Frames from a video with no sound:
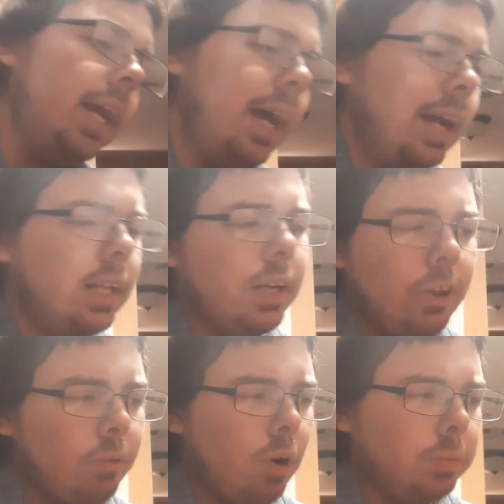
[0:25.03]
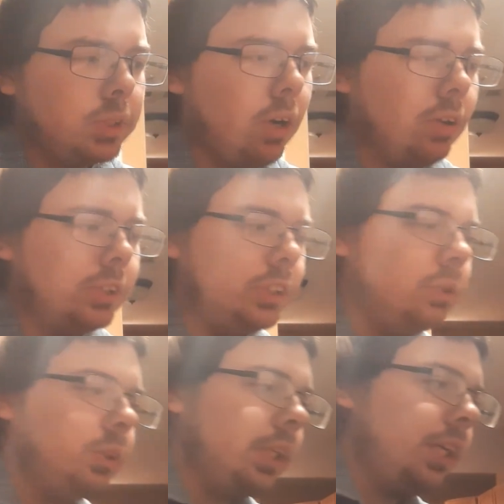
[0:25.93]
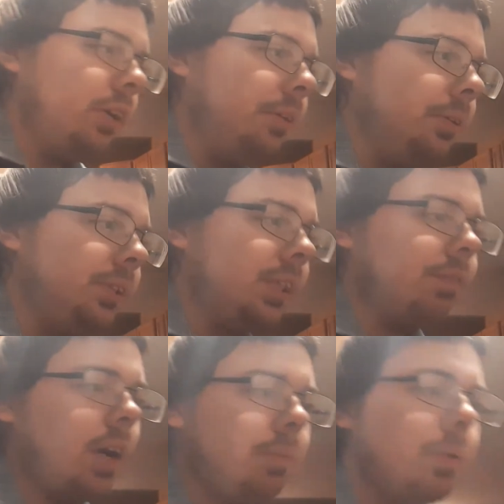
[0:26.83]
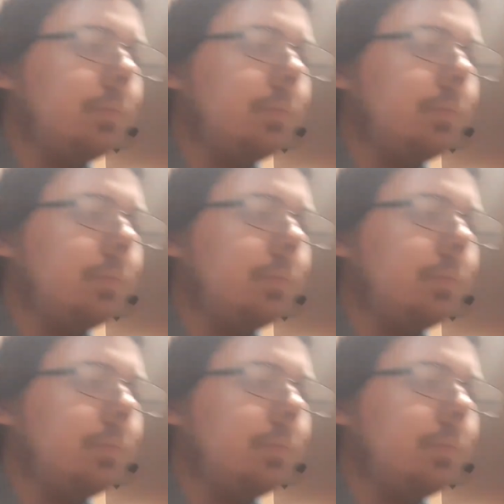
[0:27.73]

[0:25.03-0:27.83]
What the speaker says: And then another one was called Susie Q's, if I remember